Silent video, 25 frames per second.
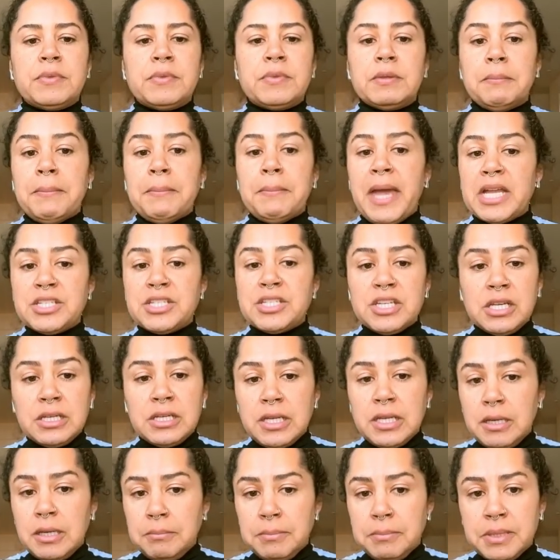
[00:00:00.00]
Magic
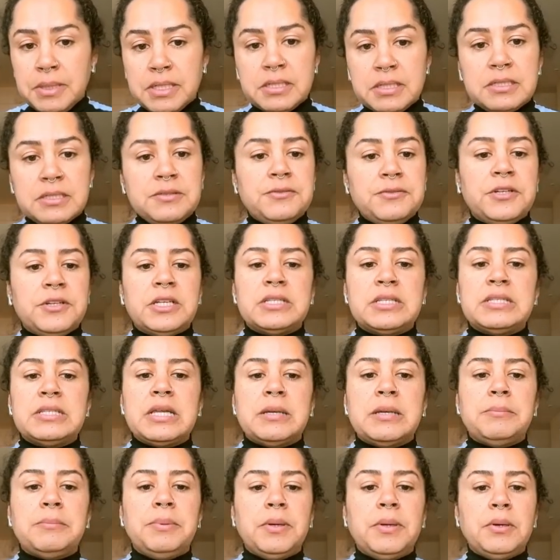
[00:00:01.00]
numbers, for
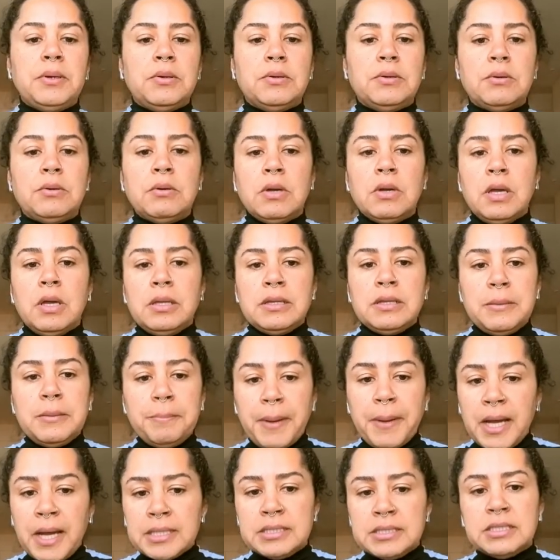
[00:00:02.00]
example, the
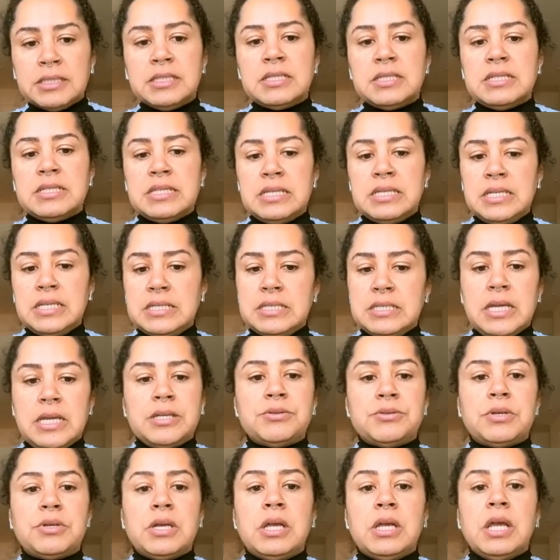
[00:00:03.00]
patterns and
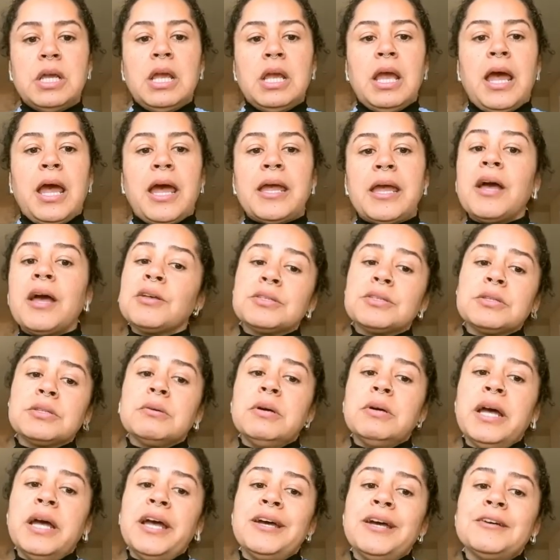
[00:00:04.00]
etc. I
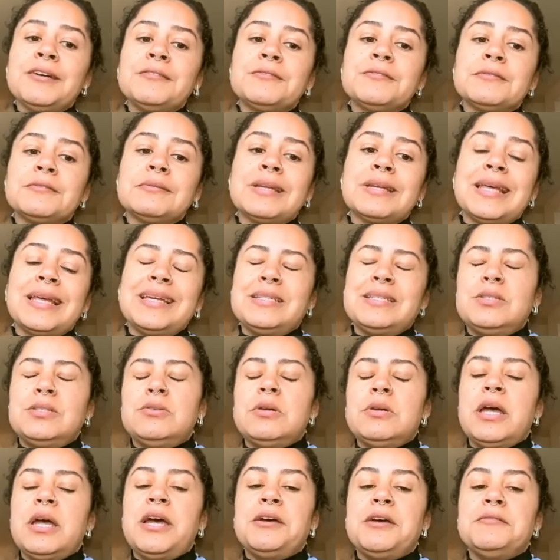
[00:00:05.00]
also like
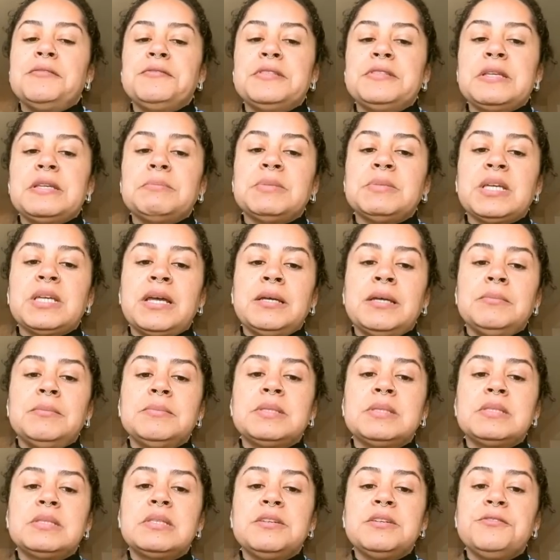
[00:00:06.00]
to have
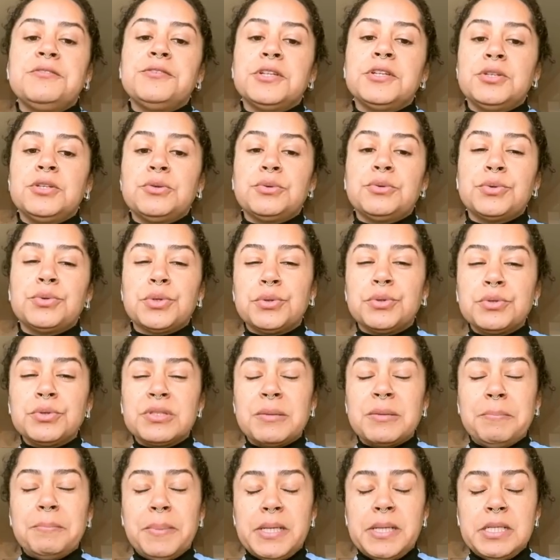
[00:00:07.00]
sometimes different rules
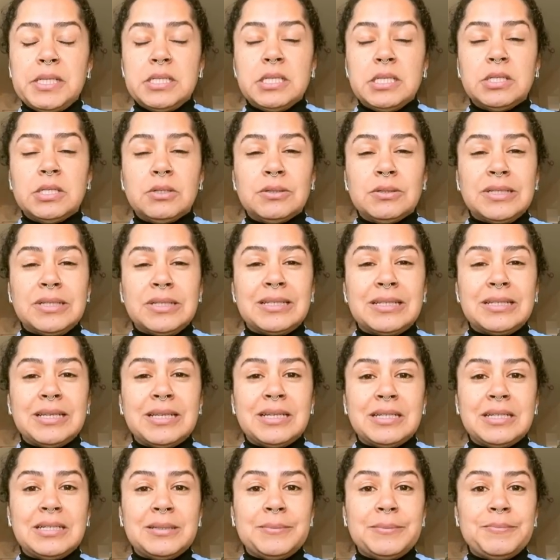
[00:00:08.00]
depending on
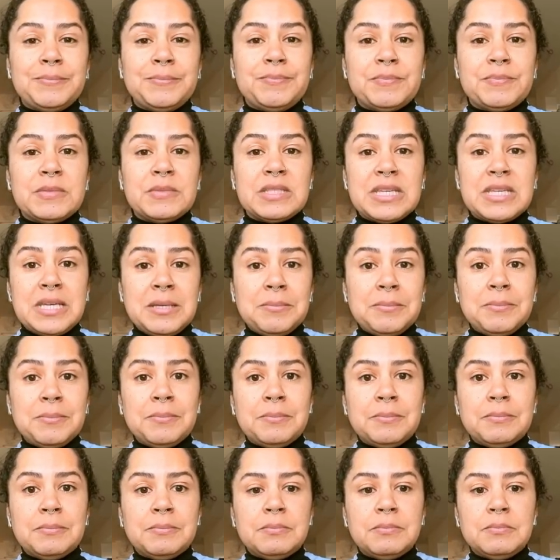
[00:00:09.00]
team